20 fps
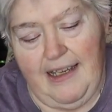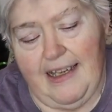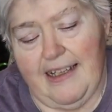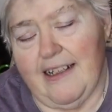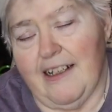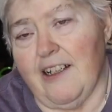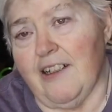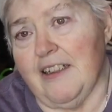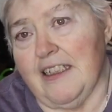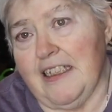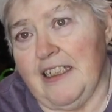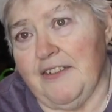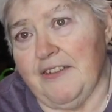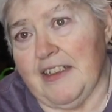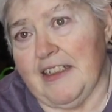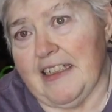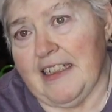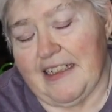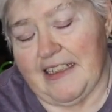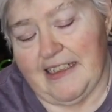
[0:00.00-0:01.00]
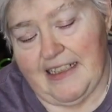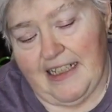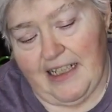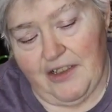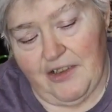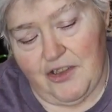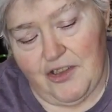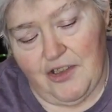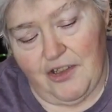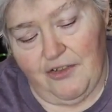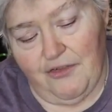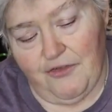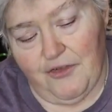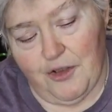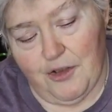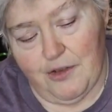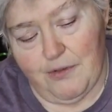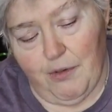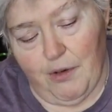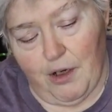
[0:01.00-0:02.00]
And I'll leave a link down to the
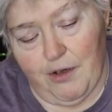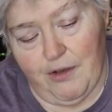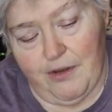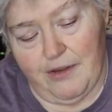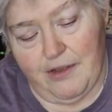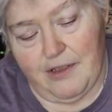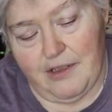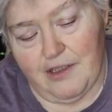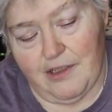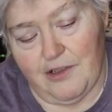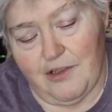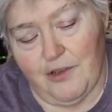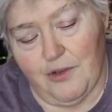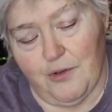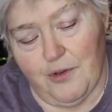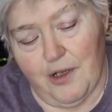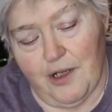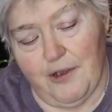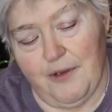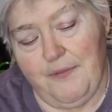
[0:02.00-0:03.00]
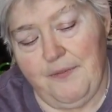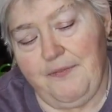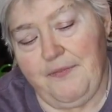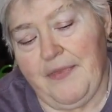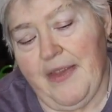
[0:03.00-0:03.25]
first part of the tutorial